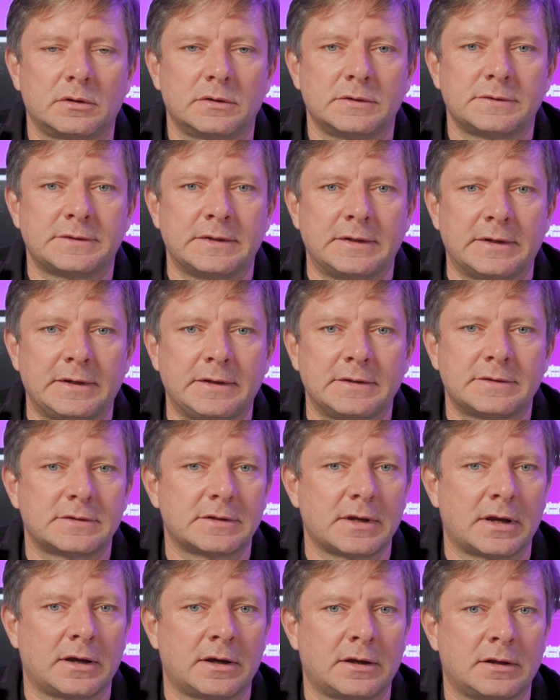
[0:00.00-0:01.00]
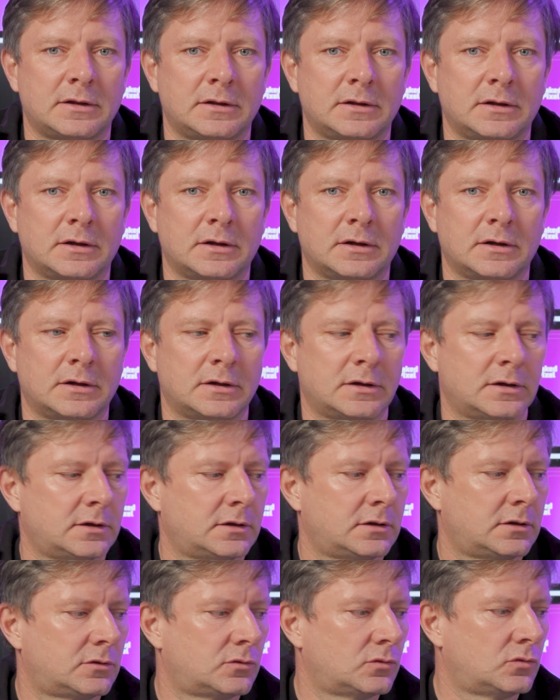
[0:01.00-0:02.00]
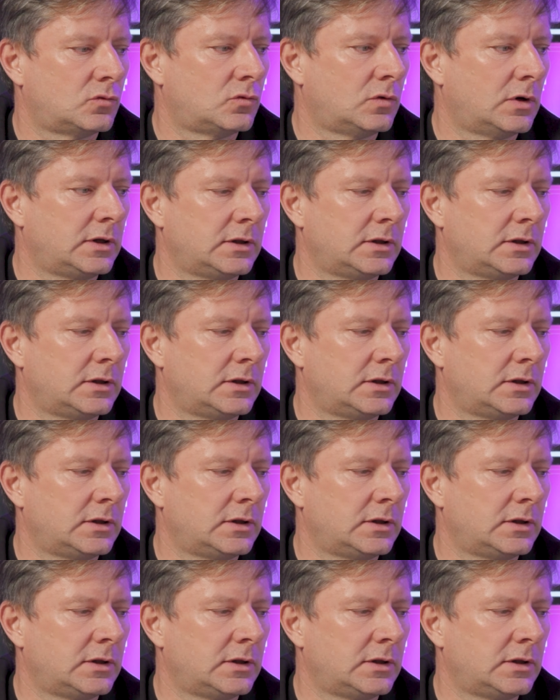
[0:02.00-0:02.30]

Cines and to do